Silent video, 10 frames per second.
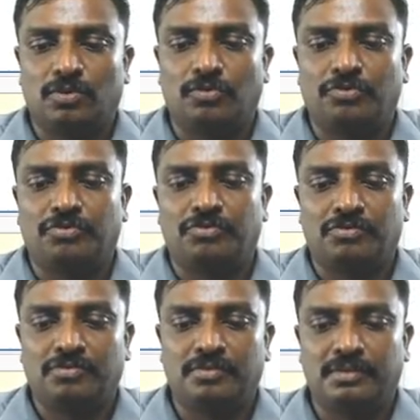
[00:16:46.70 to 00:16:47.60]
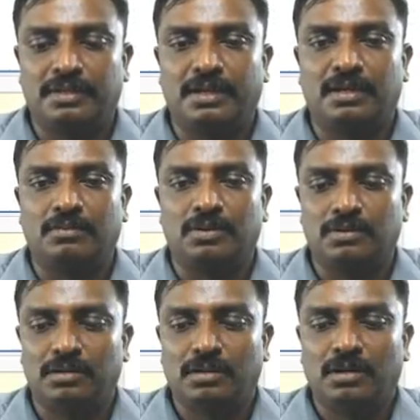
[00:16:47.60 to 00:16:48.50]
of A,
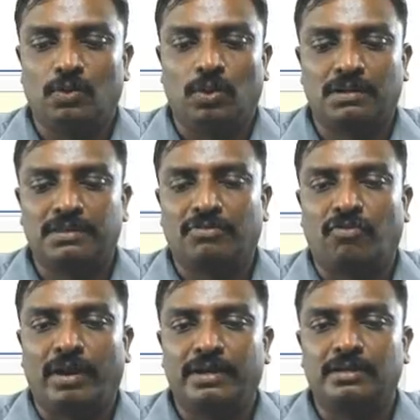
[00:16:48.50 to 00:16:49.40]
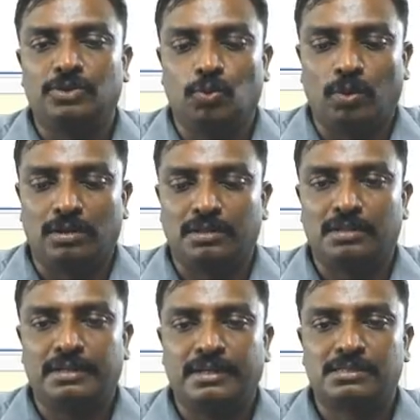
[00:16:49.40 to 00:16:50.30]
whatever the file you want.
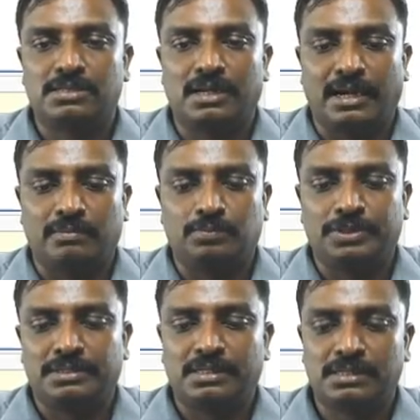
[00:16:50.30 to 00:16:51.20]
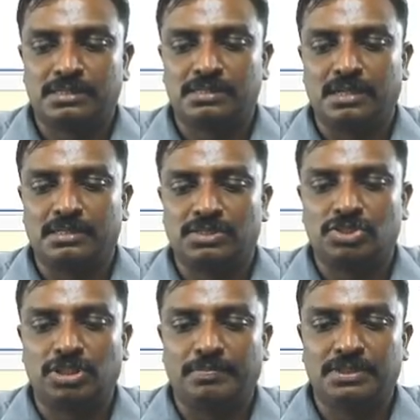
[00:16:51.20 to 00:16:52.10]
Test, I'm putting test as
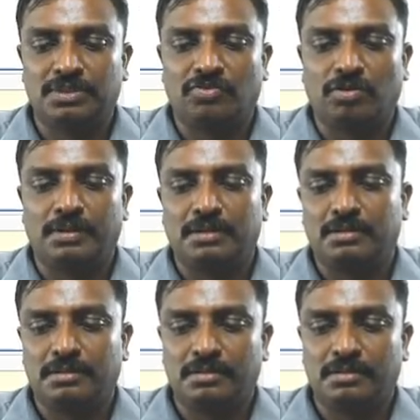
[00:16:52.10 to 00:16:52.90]
JPG format.